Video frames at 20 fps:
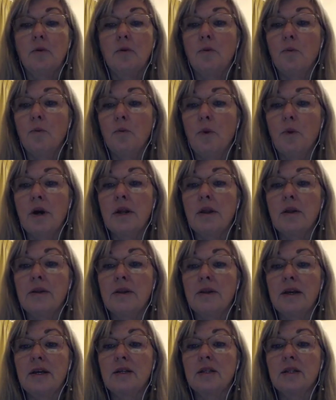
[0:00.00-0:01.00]
one of the
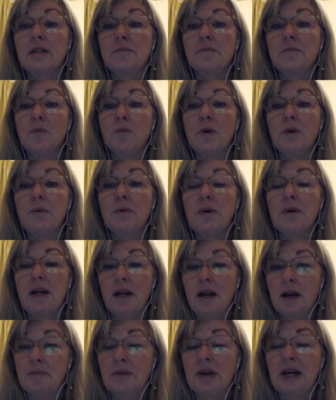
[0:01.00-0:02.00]
things,
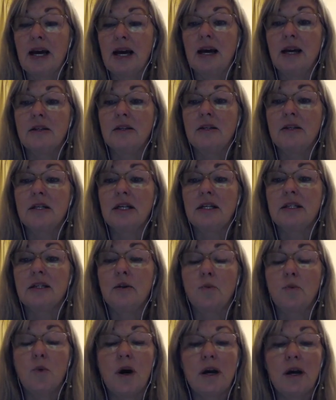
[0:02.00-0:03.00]
like Michaela suggested,
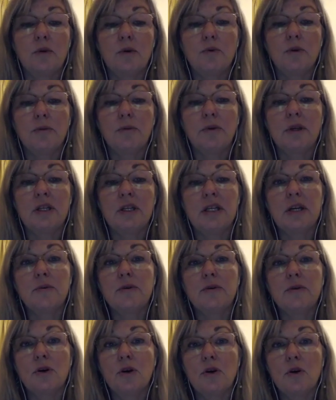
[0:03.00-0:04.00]
Wonder Woman, she
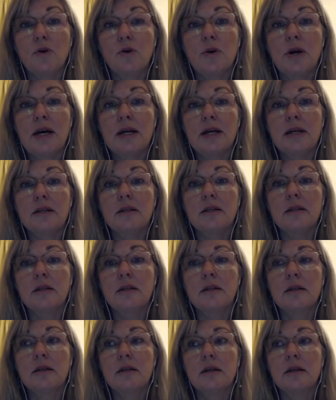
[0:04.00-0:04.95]
was always